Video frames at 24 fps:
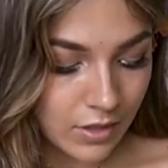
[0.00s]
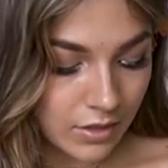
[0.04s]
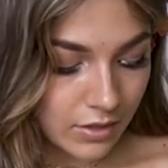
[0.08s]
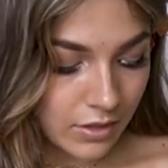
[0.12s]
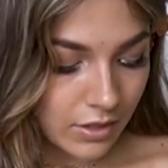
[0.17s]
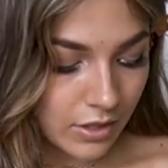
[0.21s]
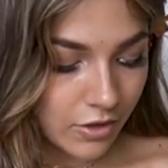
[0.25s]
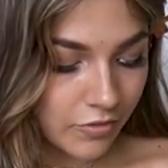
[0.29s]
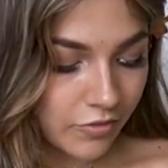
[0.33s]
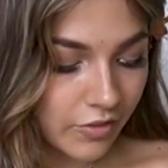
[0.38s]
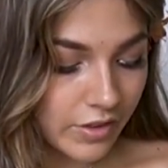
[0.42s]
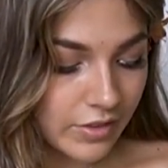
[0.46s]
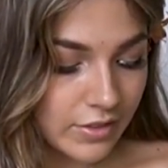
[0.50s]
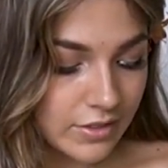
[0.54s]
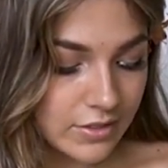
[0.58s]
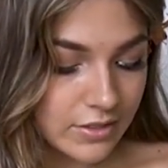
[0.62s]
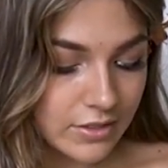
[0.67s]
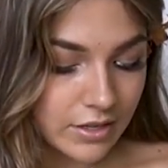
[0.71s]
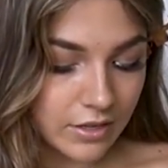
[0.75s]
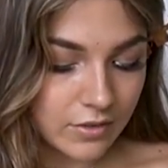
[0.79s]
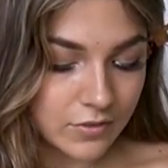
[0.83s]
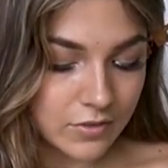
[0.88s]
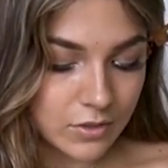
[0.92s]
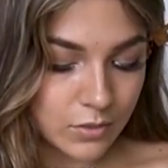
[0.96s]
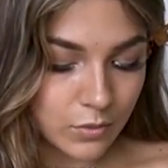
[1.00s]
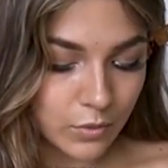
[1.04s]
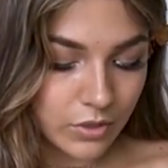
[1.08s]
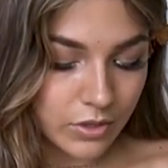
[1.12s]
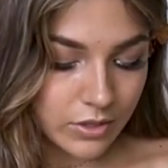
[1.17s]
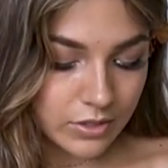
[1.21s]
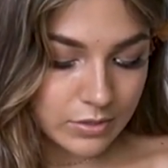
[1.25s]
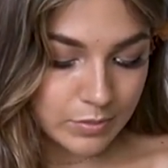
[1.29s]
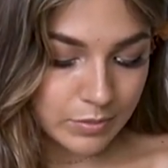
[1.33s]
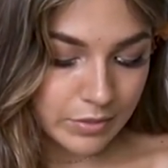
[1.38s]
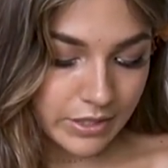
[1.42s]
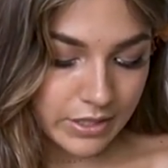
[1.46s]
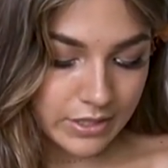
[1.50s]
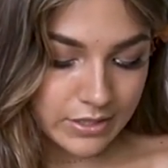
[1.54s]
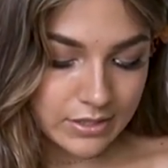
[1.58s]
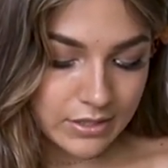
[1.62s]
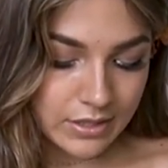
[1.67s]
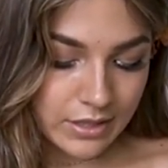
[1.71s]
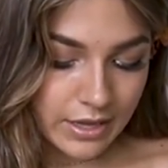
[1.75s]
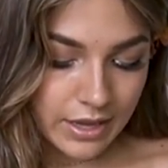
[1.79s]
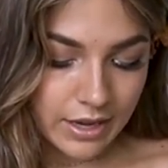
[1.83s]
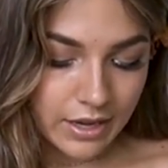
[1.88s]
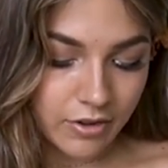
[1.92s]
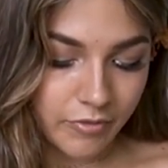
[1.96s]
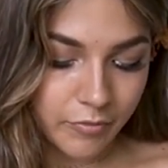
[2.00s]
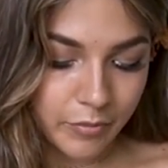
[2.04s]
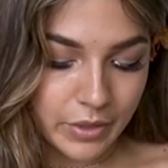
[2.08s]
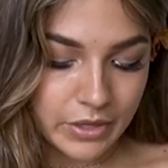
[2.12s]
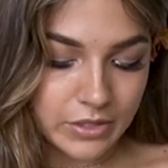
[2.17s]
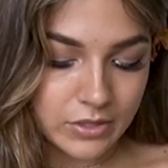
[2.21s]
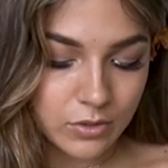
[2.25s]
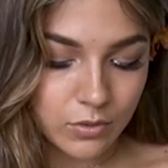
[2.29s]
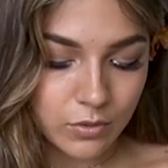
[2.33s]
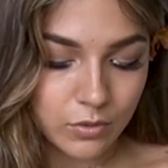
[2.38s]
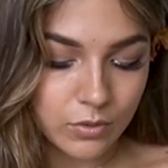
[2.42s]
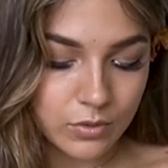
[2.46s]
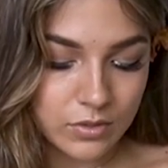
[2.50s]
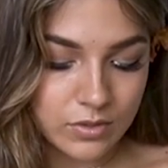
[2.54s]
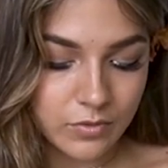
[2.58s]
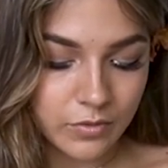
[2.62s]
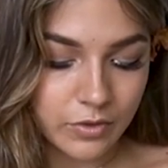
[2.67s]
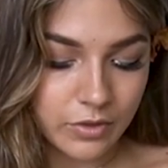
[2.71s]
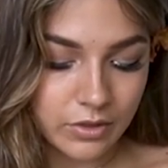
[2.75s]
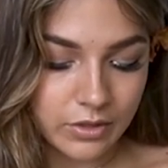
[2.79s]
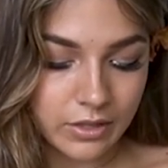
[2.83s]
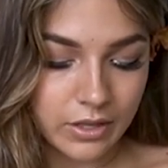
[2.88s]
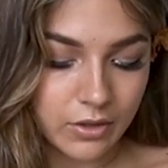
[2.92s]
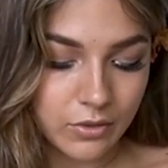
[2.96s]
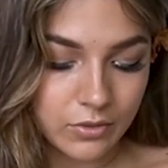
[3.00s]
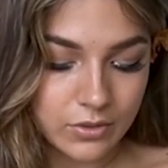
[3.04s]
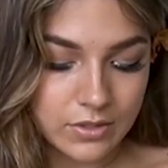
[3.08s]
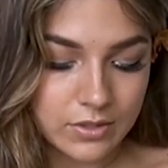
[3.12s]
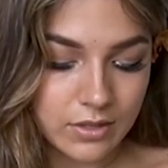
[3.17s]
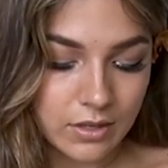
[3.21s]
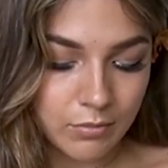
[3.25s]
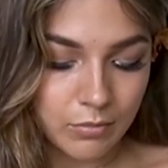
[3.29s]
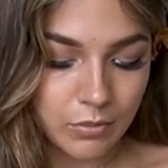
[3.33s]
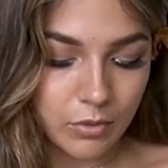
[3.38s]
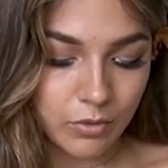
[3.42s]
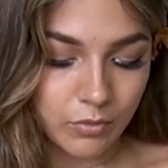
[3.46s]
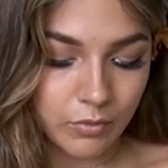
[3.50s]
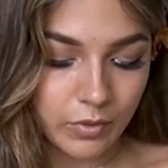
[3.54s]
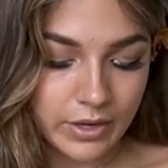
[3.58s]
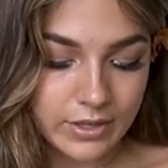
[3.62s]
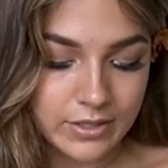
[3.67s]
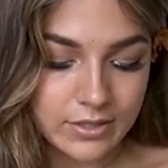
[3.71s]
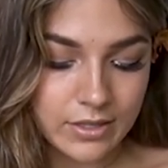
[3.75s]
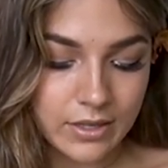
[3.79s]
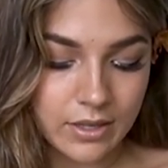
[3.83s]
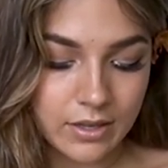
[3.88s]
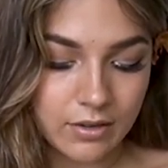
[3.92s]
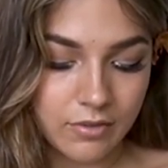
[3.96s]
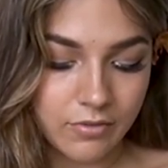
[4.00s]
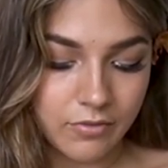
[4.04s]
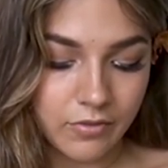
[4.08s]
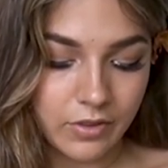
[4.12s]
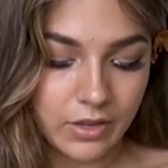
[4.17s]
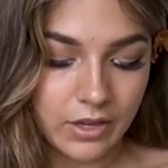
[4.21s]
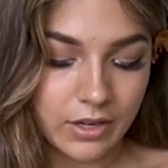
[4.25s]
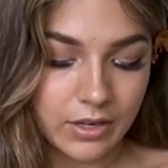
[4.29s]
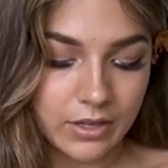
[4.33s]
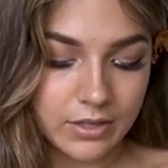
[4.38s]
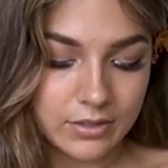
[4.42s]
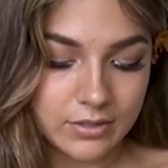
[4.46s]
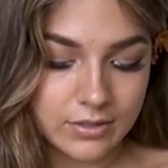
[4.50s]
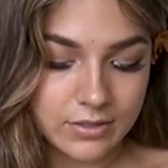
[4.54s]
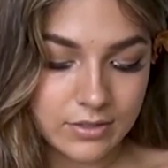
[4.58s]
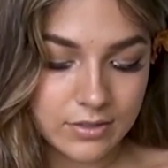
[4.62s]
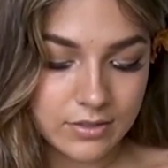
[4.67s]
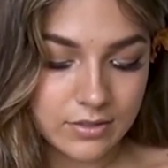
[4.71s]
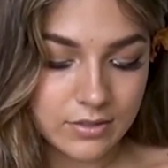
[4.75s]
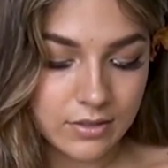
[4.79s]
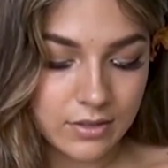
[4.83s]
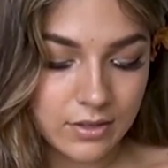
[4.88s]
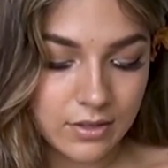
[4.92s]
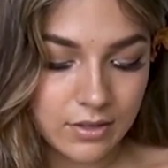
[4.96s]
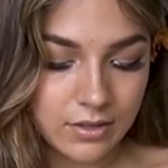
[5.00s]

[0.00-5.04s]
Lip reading: Clarify this Ten of Swords, please, and the Eight of Pentacles for Leo, Sun, Moon, Rising, and Venus.